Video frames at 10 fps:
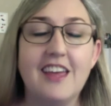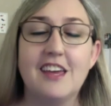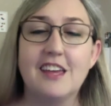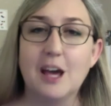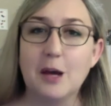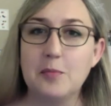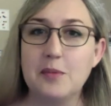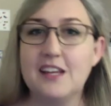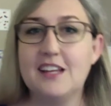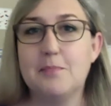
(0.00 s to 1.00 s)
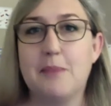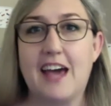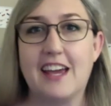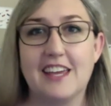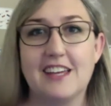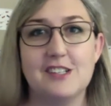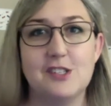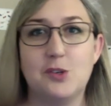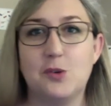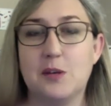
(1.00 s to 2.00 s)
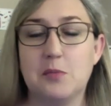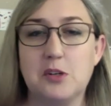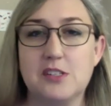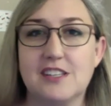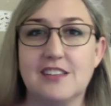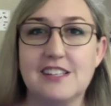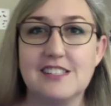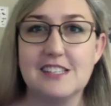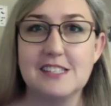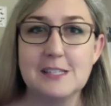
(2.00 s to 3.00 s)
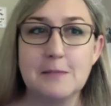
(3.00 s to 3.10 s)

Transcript: come back to in-person lessons.